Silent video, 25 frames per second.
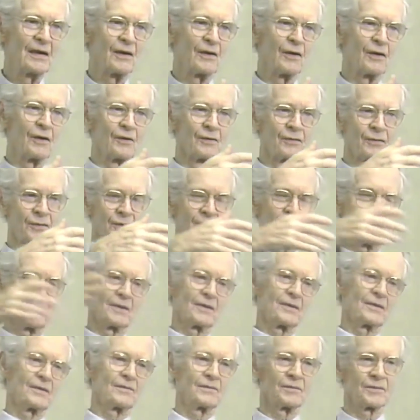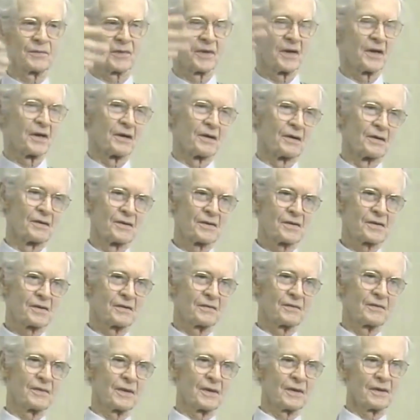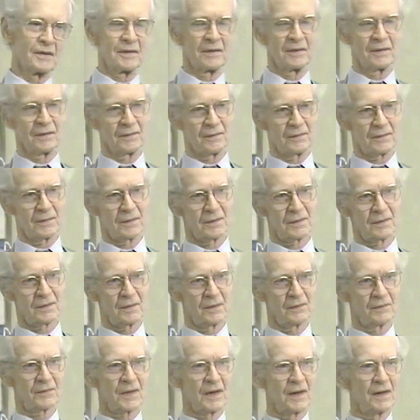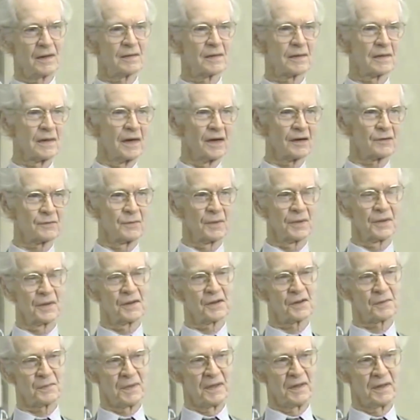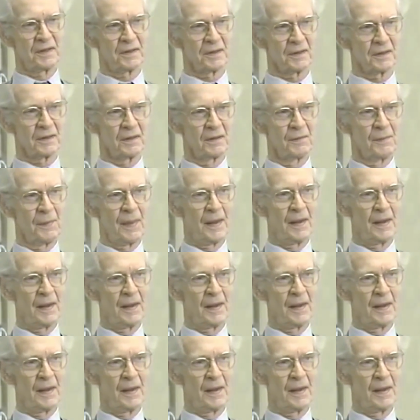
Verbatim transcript: over years of, uh, of contact with the speaker.